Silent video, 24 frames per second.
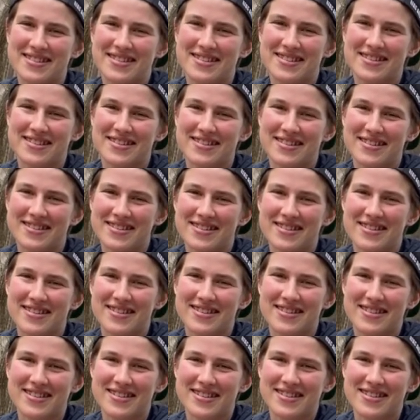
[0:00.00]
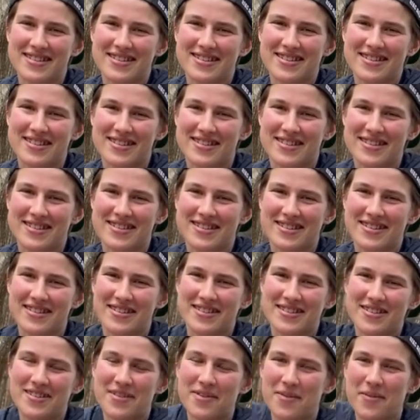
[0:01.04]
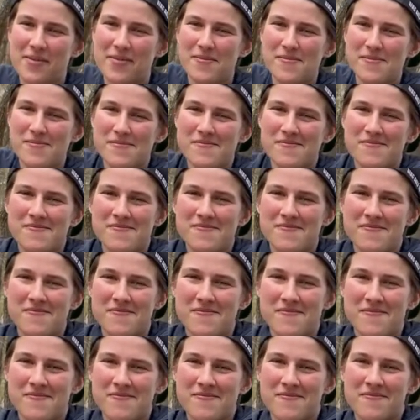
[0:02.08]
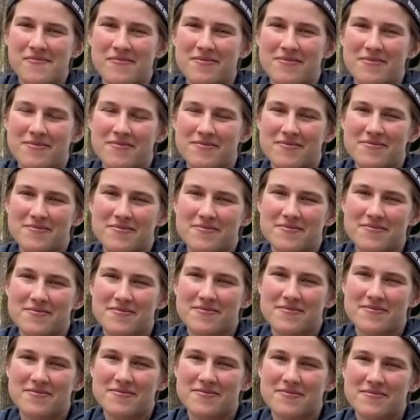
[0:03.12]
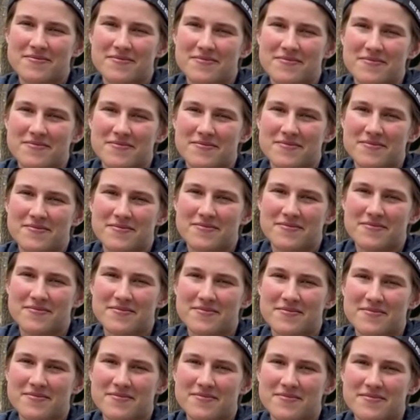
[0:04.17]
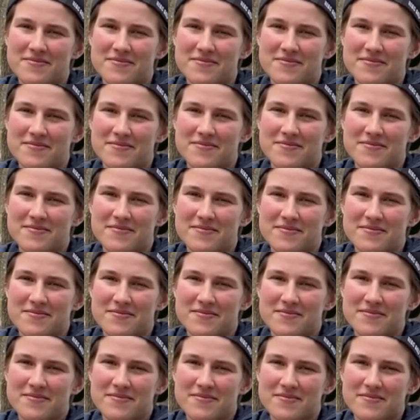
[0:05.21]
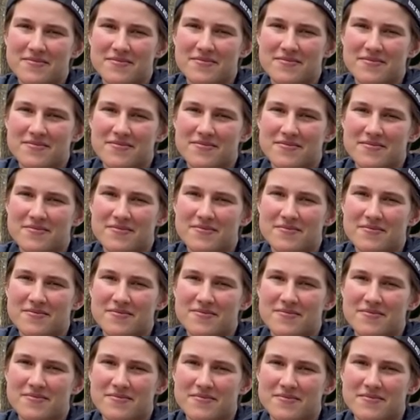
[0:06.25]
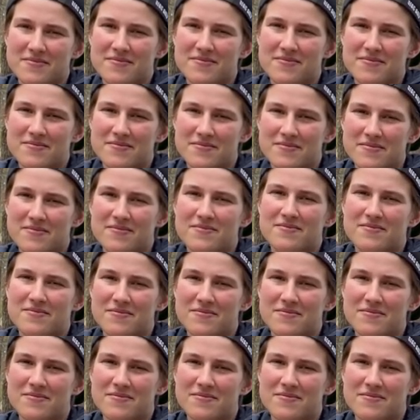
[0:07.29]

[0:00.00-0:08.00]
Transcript: [no speech]